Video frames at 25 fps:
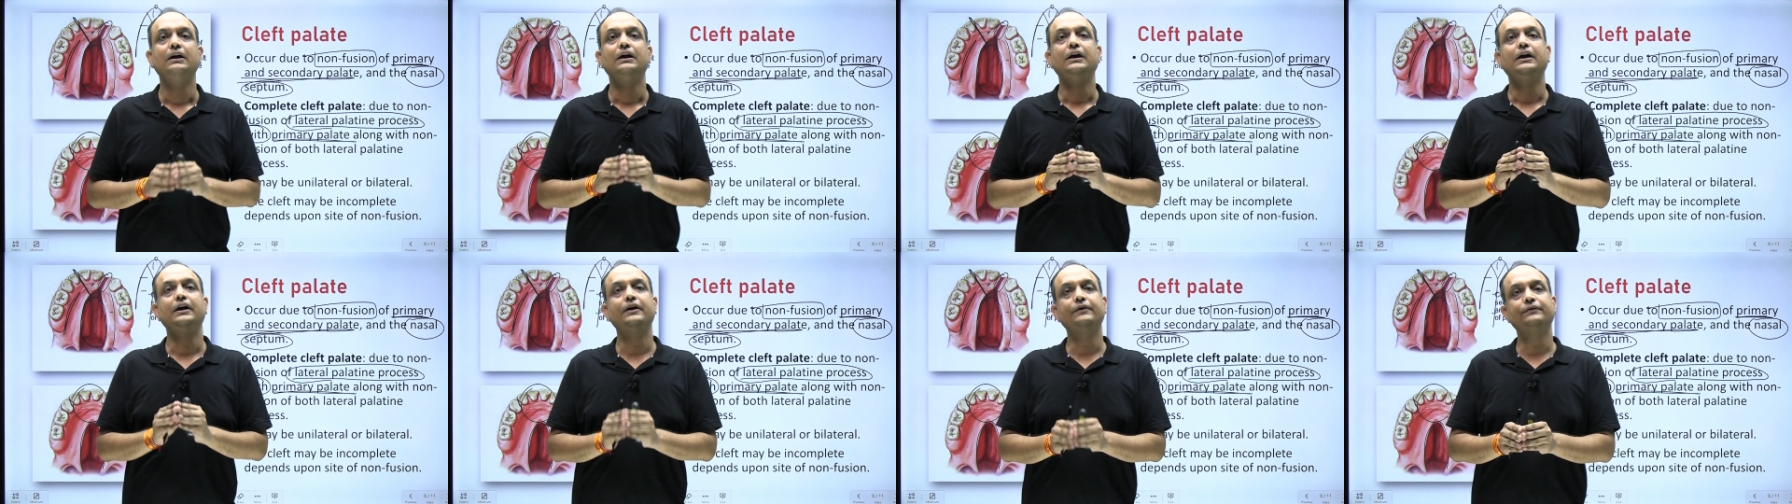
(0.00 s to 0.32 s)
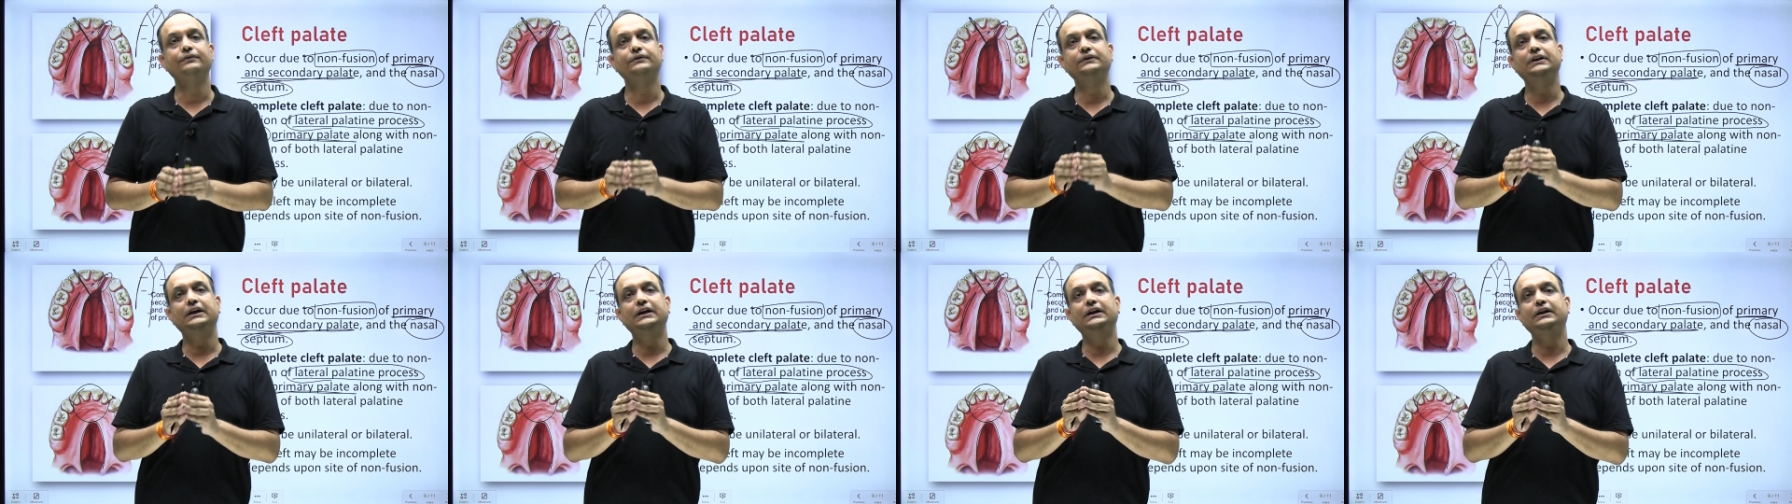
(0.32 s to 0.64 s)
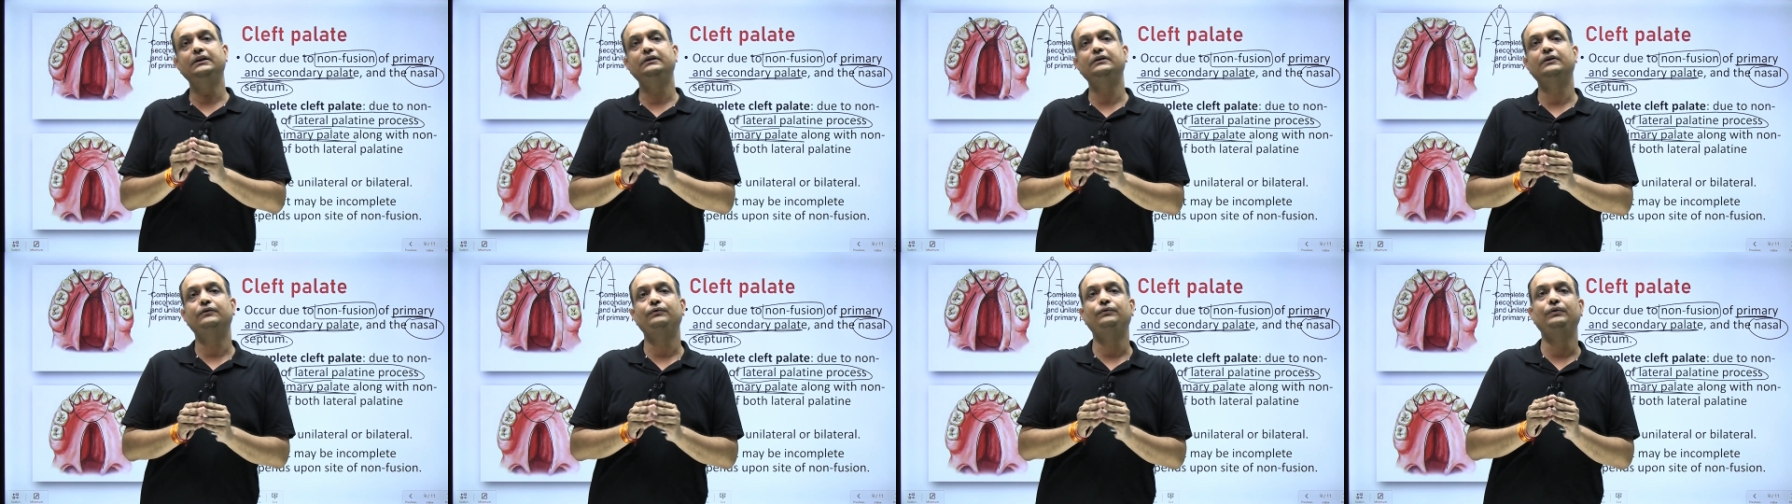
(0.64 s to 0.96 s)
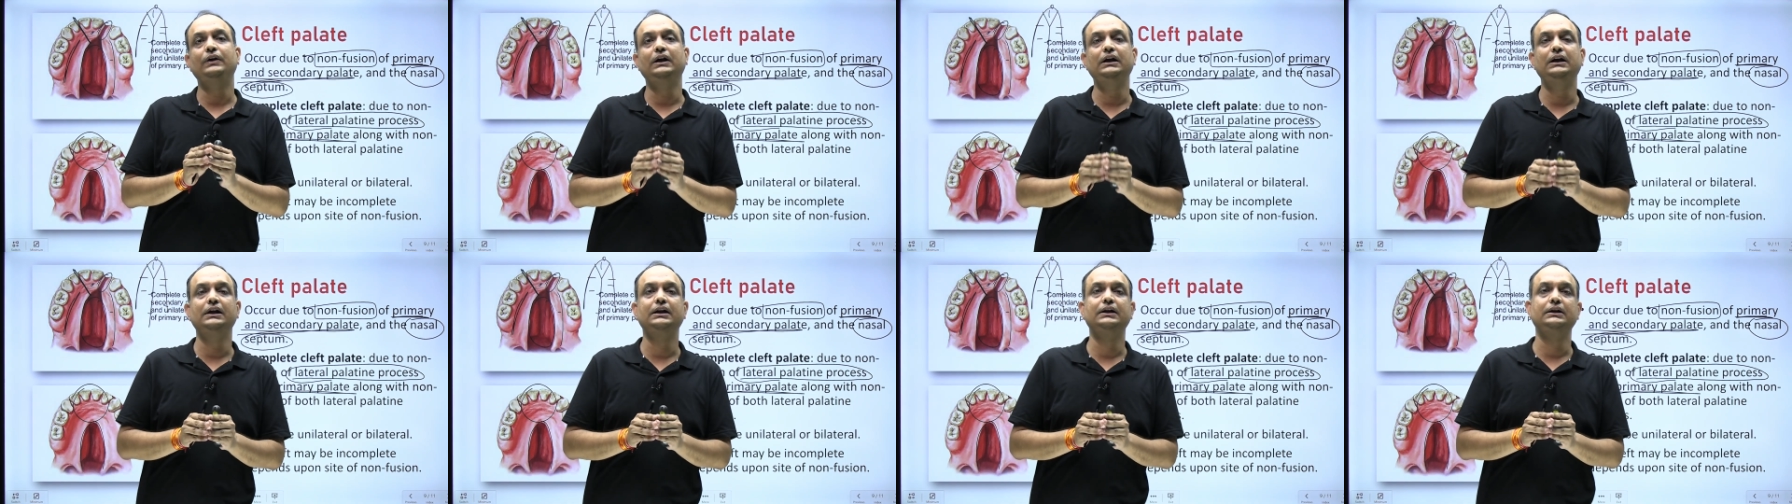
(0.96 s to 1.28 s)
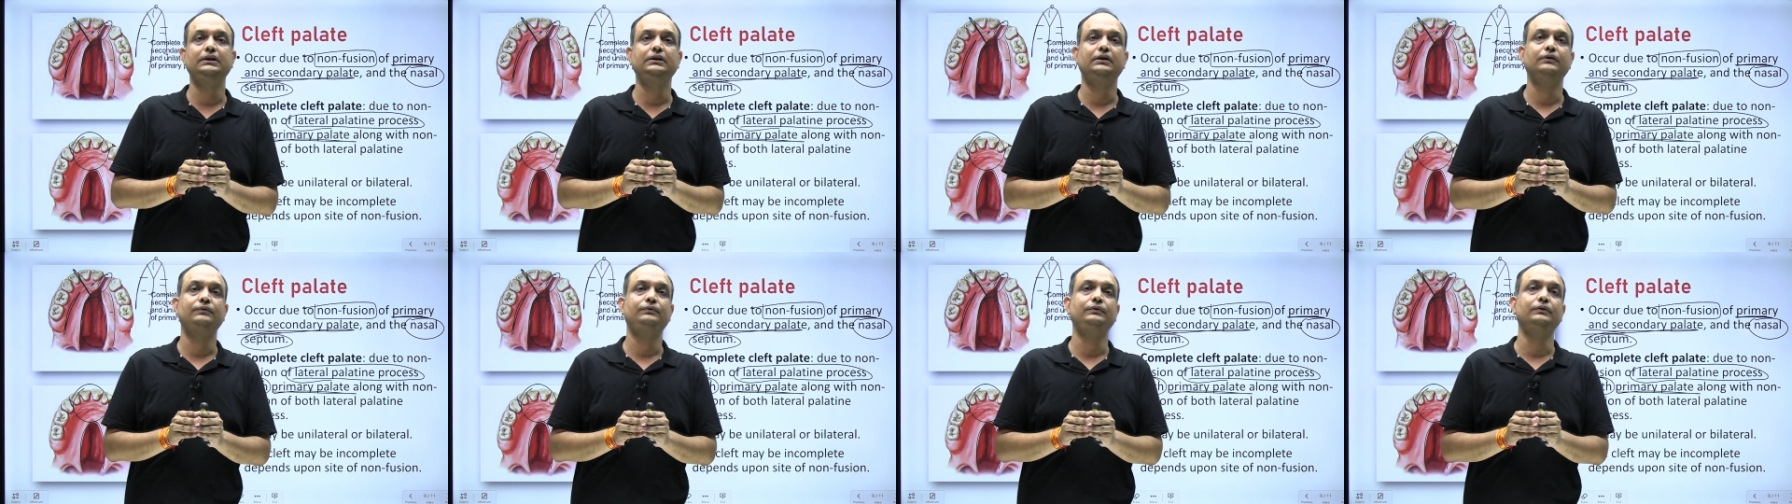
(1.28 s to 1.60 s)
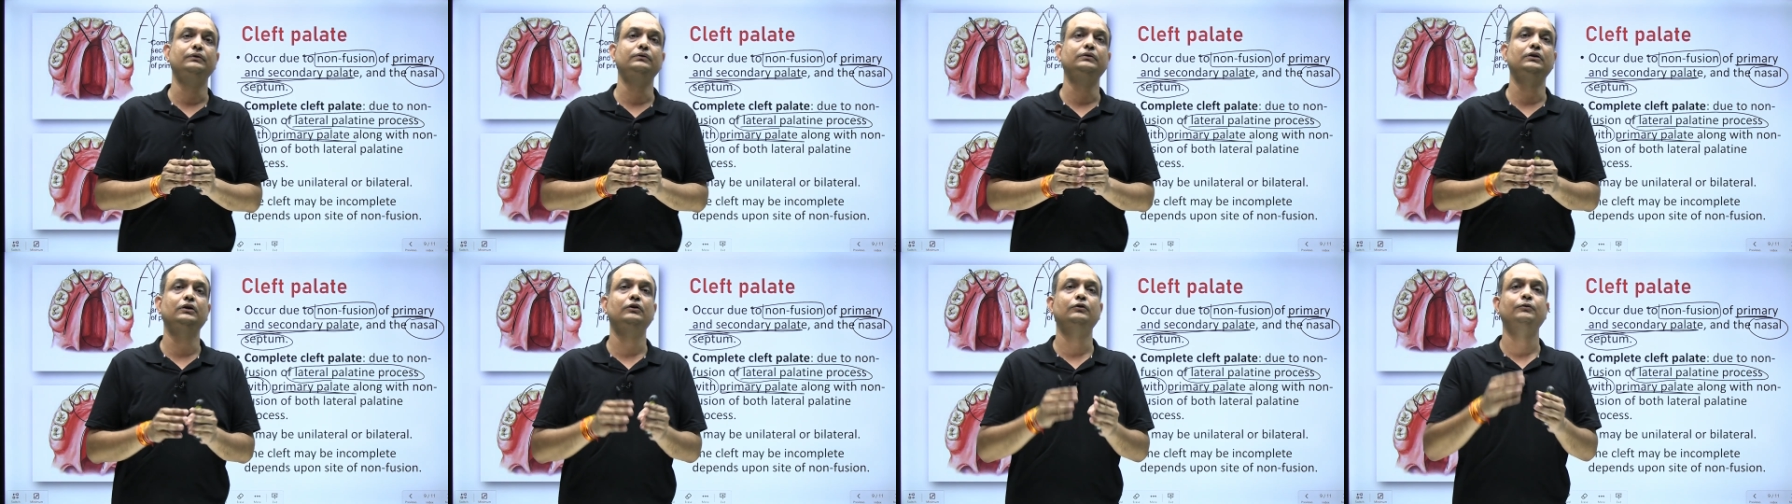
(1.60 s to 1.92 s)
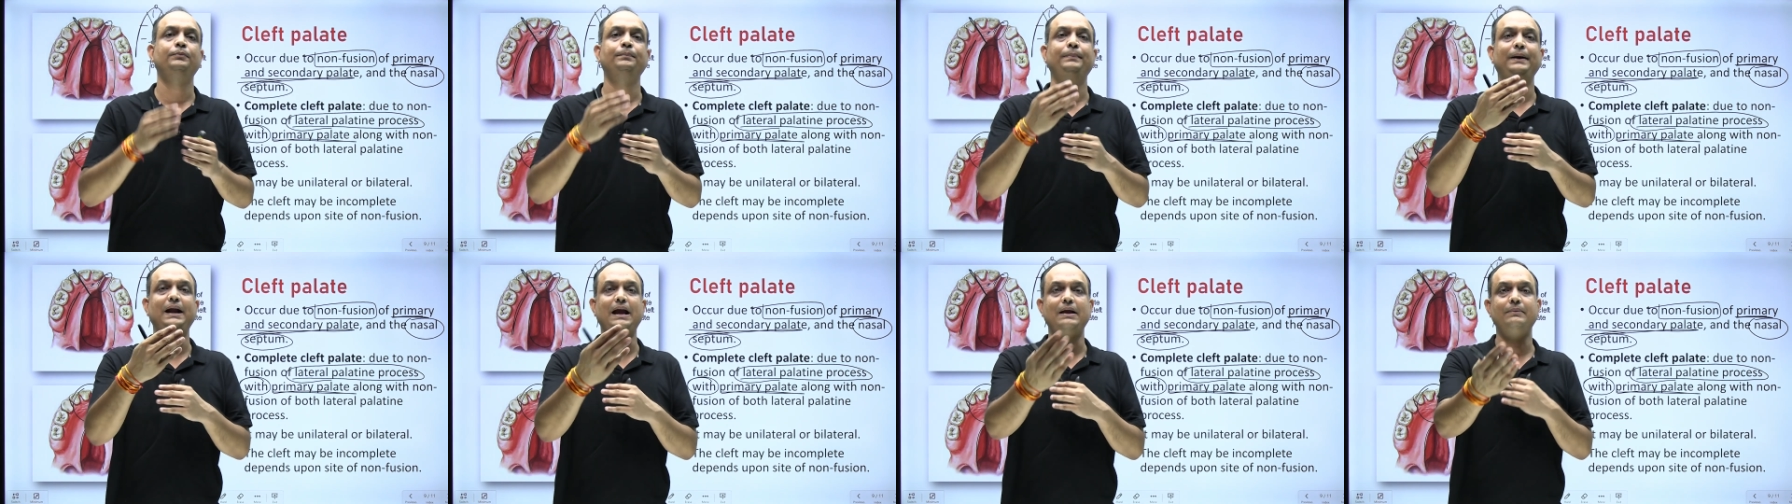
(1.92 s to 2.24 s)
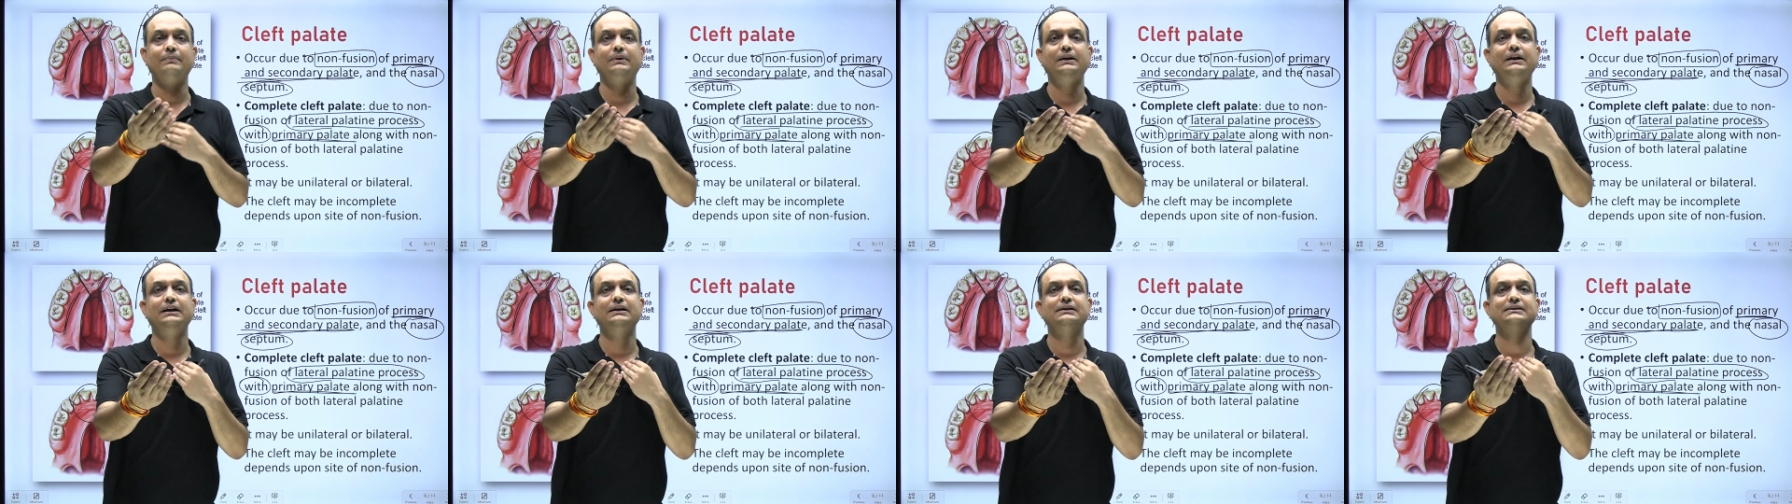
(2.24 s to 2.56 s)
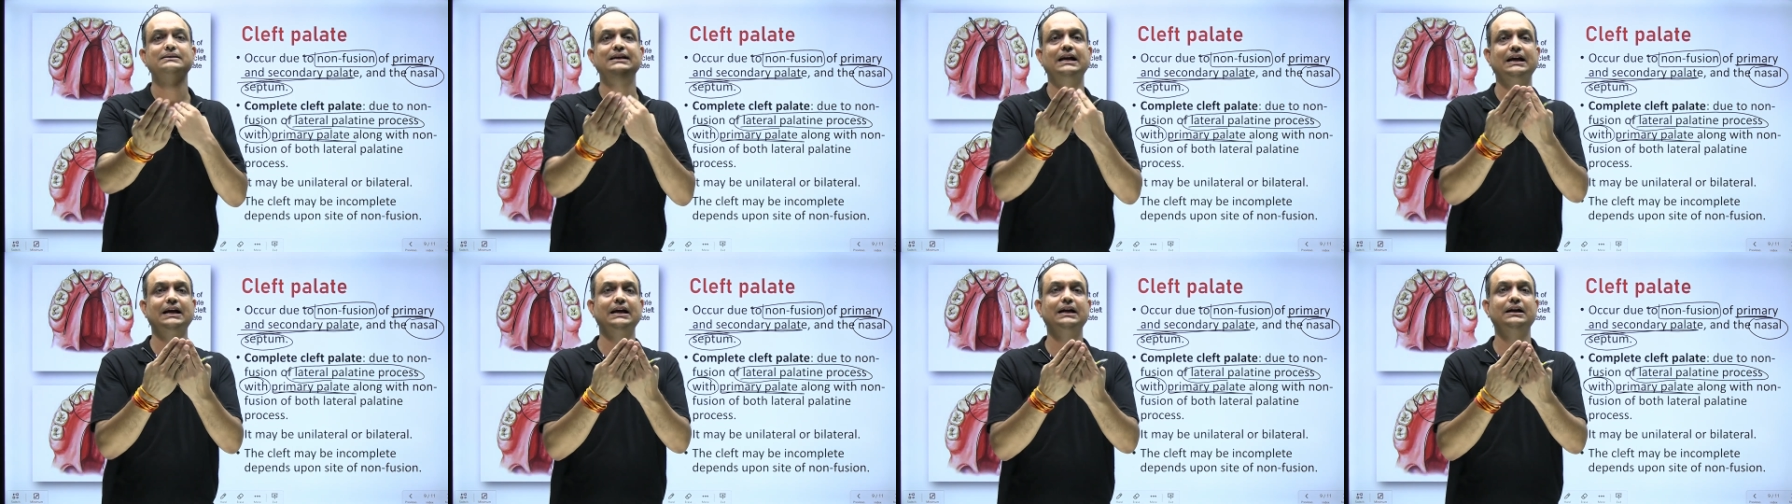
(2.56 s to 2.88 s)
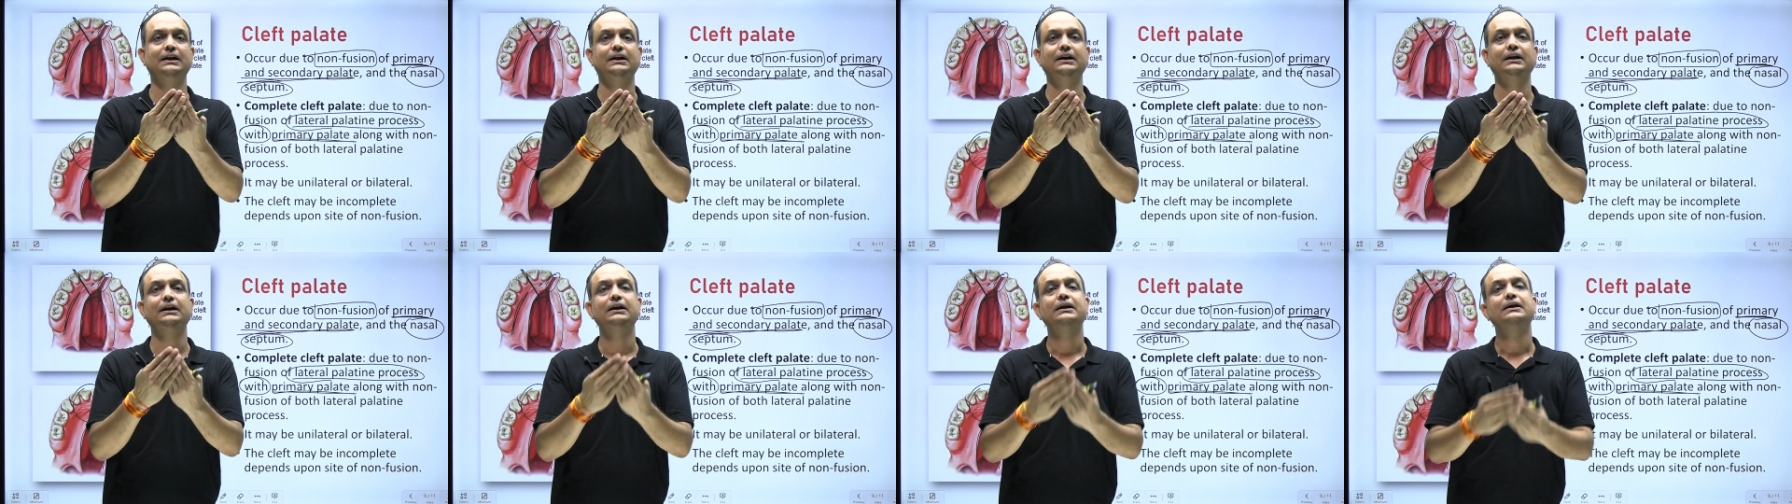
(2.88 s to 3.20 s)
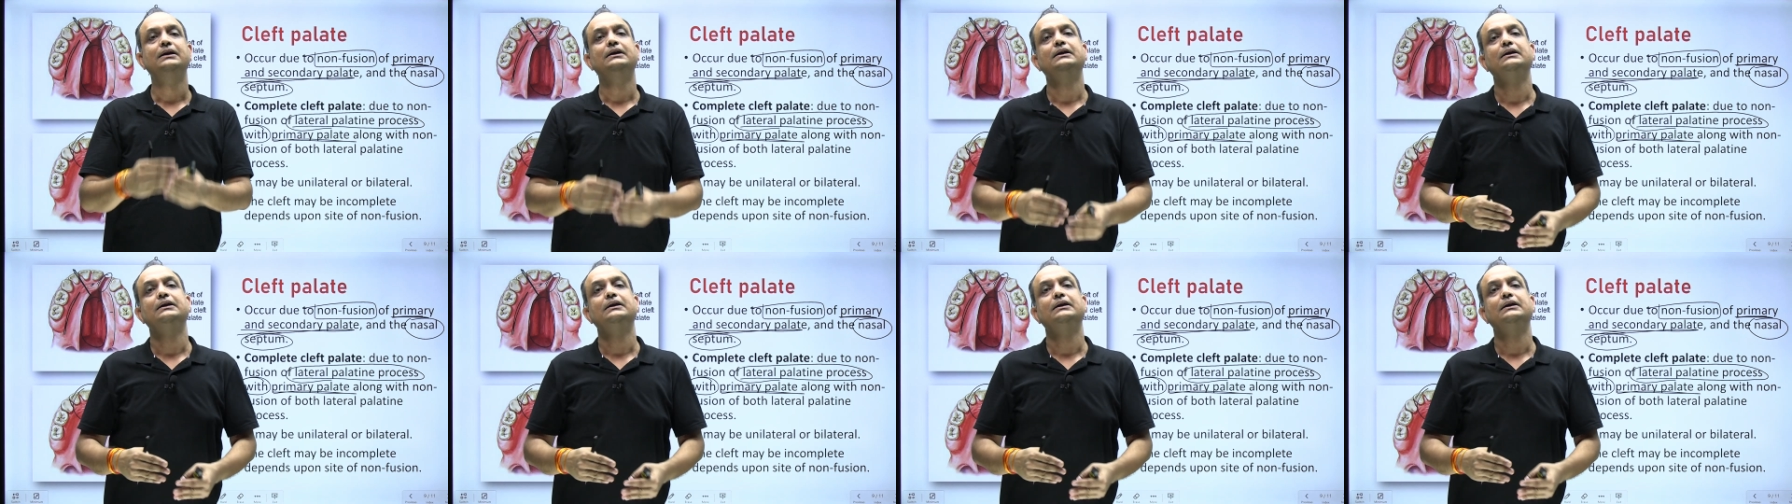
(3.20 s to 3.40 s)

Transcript: If there is a failure in the fusion of primary and secondary,